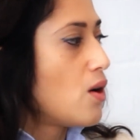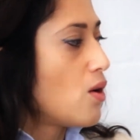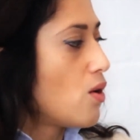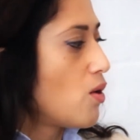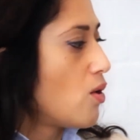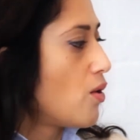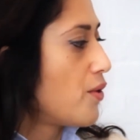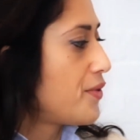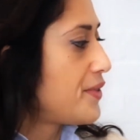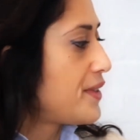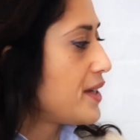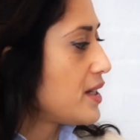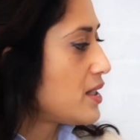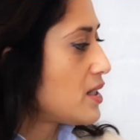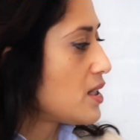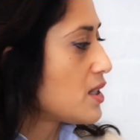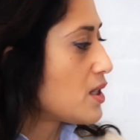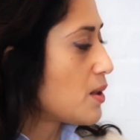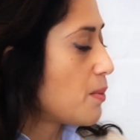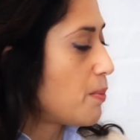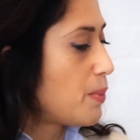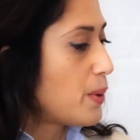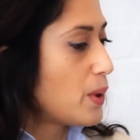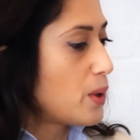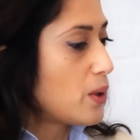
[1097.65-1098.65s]
Or this is
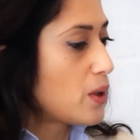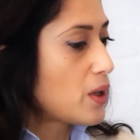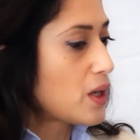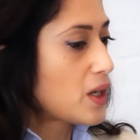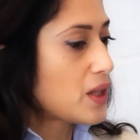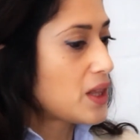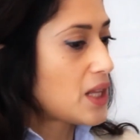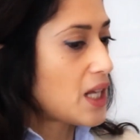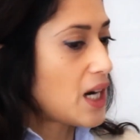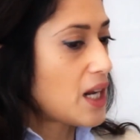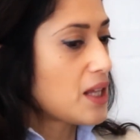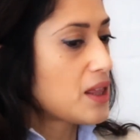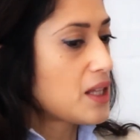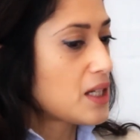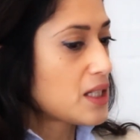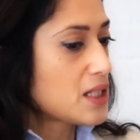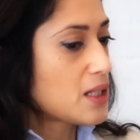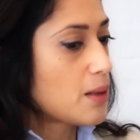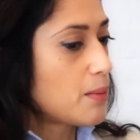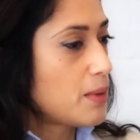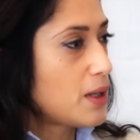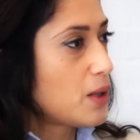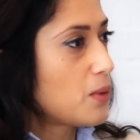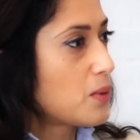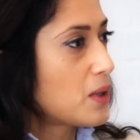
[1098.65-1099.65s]
a book that I think
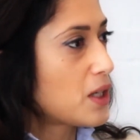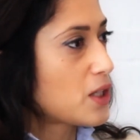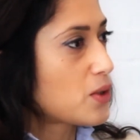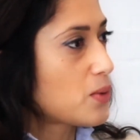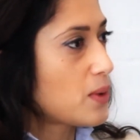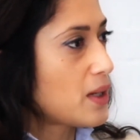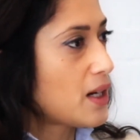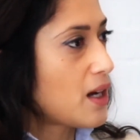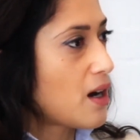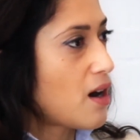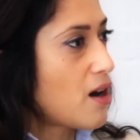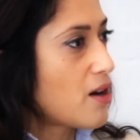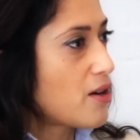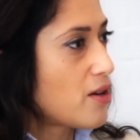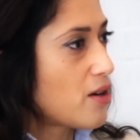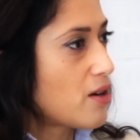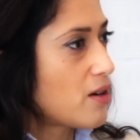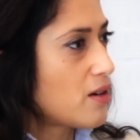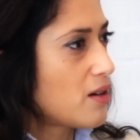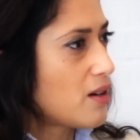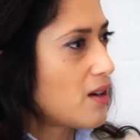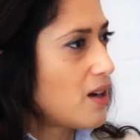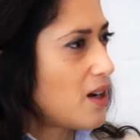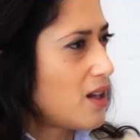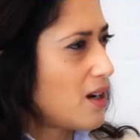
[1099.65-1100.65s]
somebody worked really hard
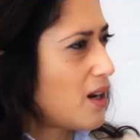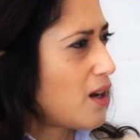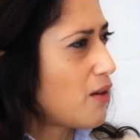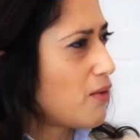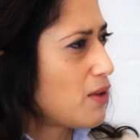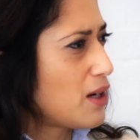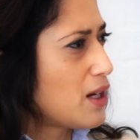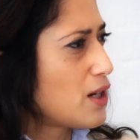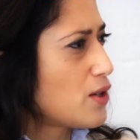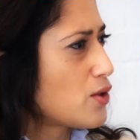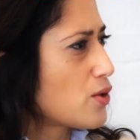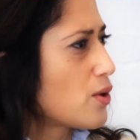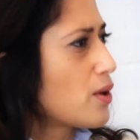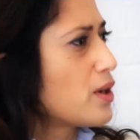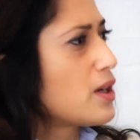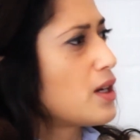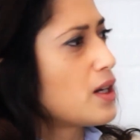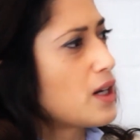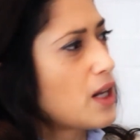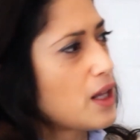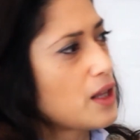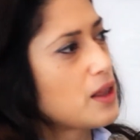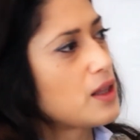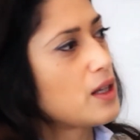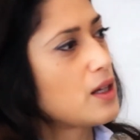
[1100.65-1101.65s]
on and I really enjoyed
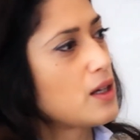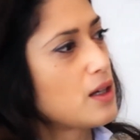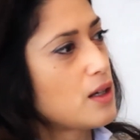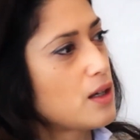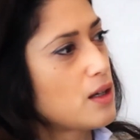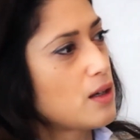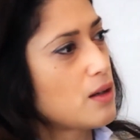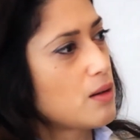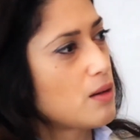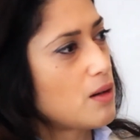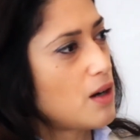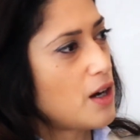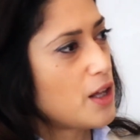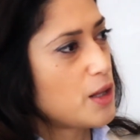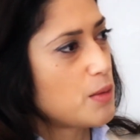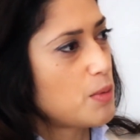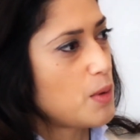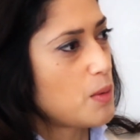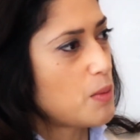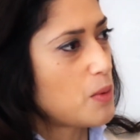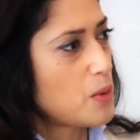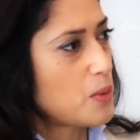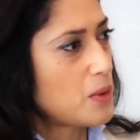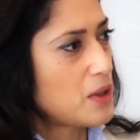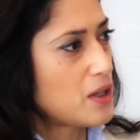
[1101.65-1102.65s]
and I think other
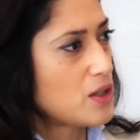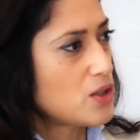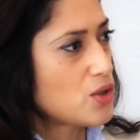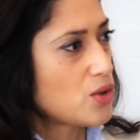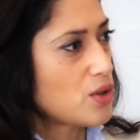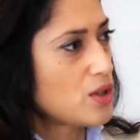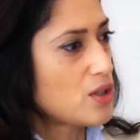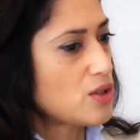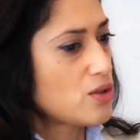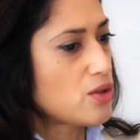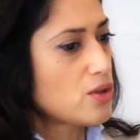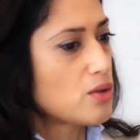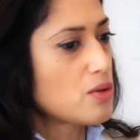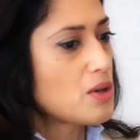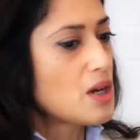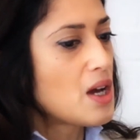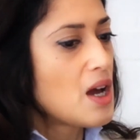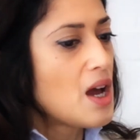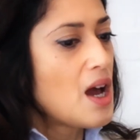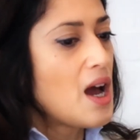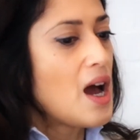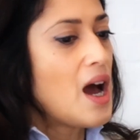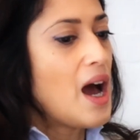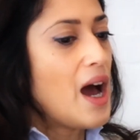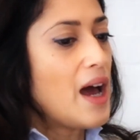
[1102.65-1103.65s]
people would enjoy it too.
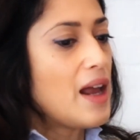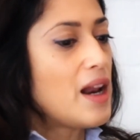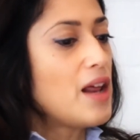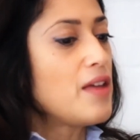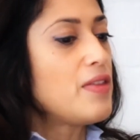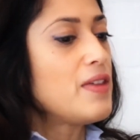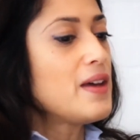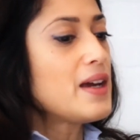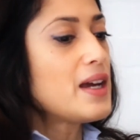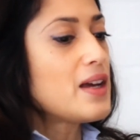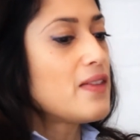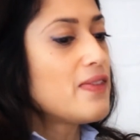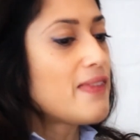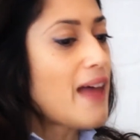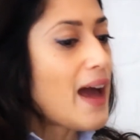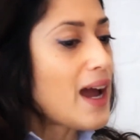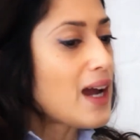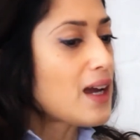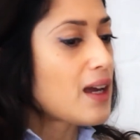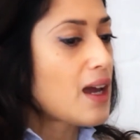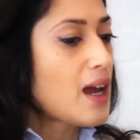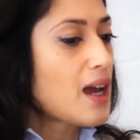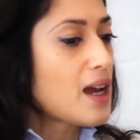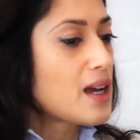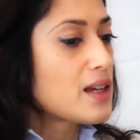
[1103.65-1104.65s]
And I think in
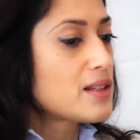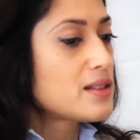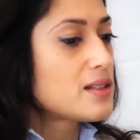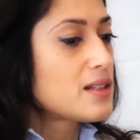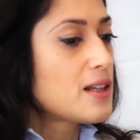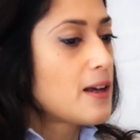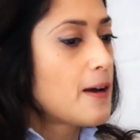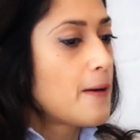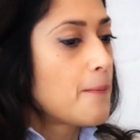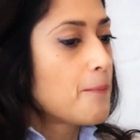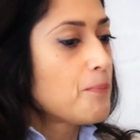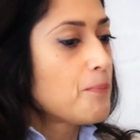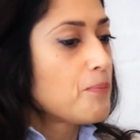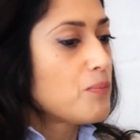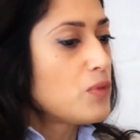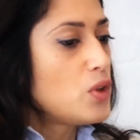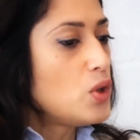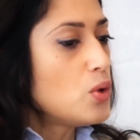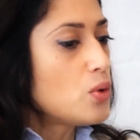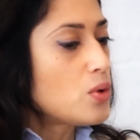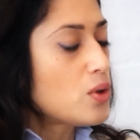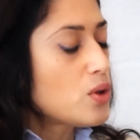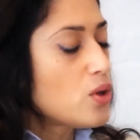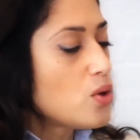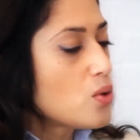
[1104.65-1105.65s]
that case,
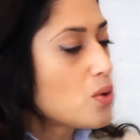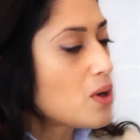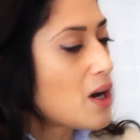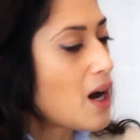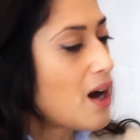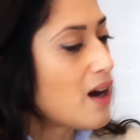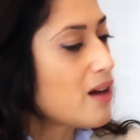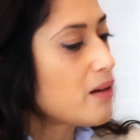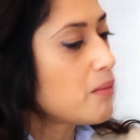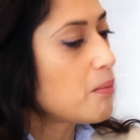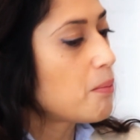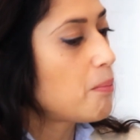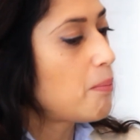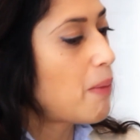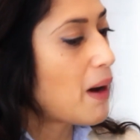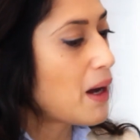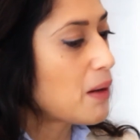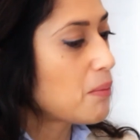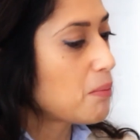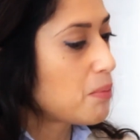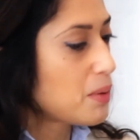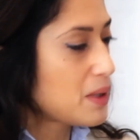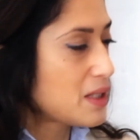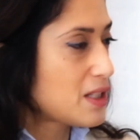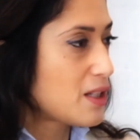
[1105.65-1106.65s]
you can't
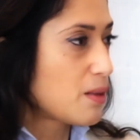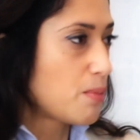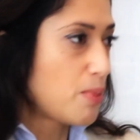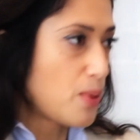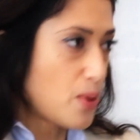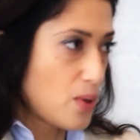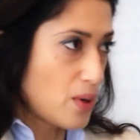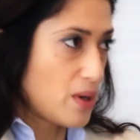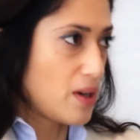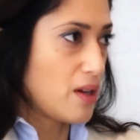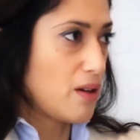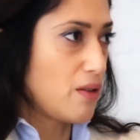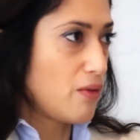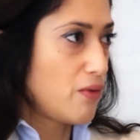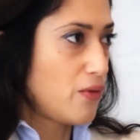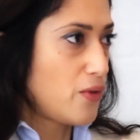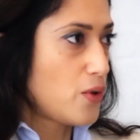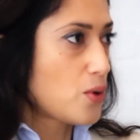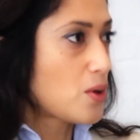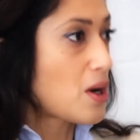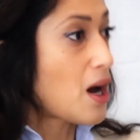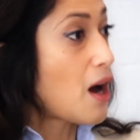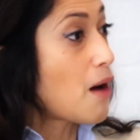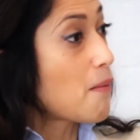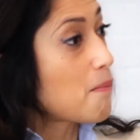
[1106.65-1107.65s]
but be supportive,
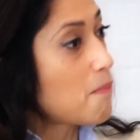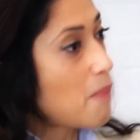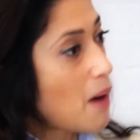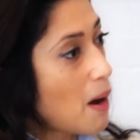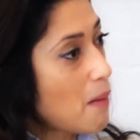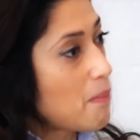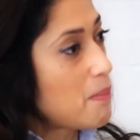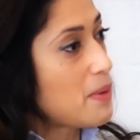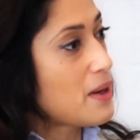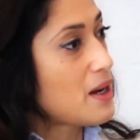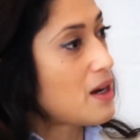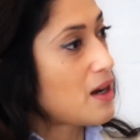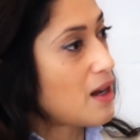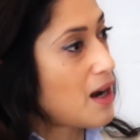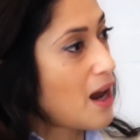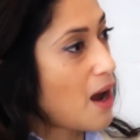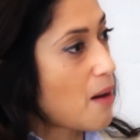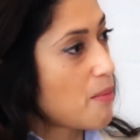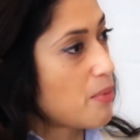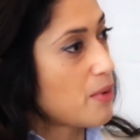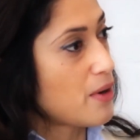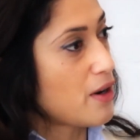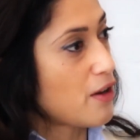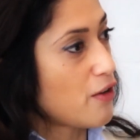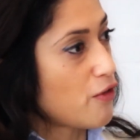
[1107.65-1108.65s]
you can't but be
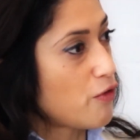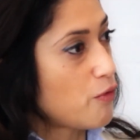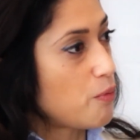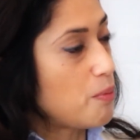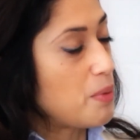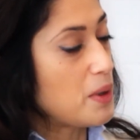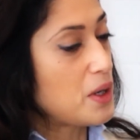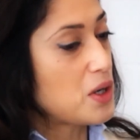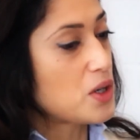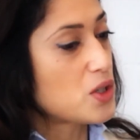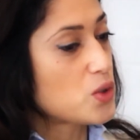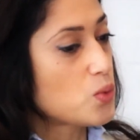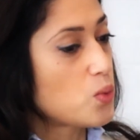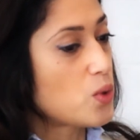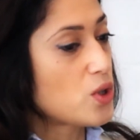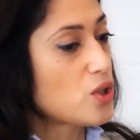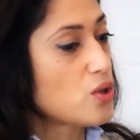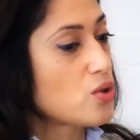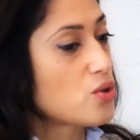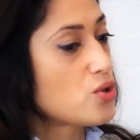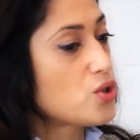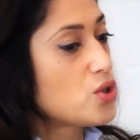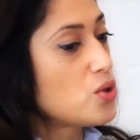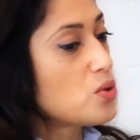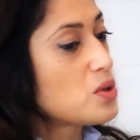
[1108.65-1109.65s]
collaborative because what
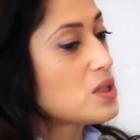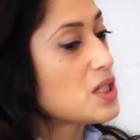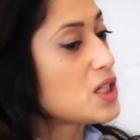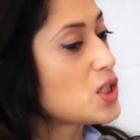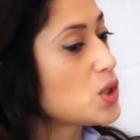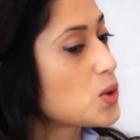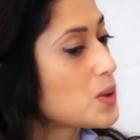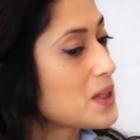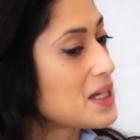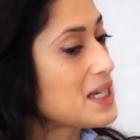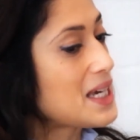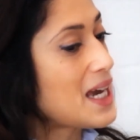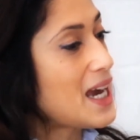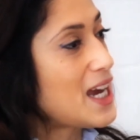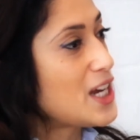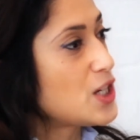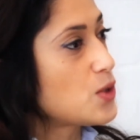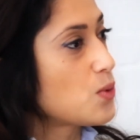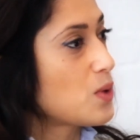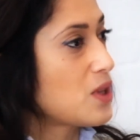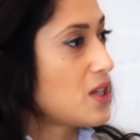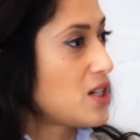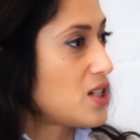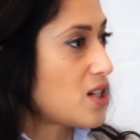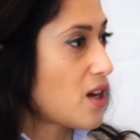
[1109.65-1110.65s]
you're choosing to engage
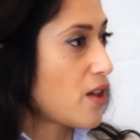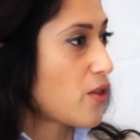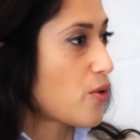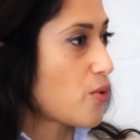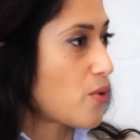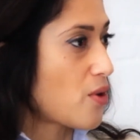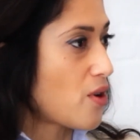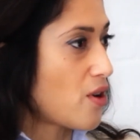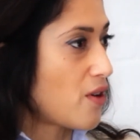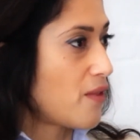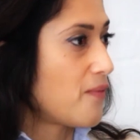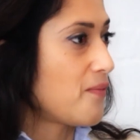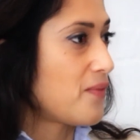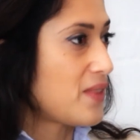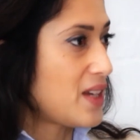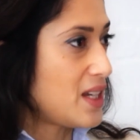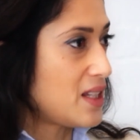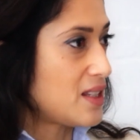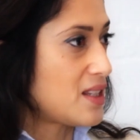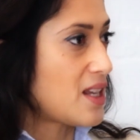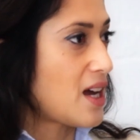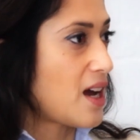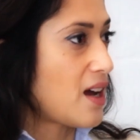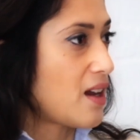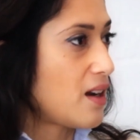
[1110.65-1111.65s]
with each other on
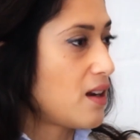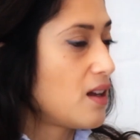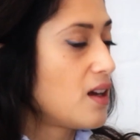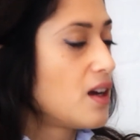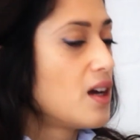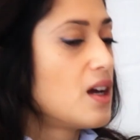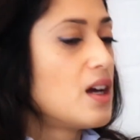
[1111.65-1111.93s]
is that.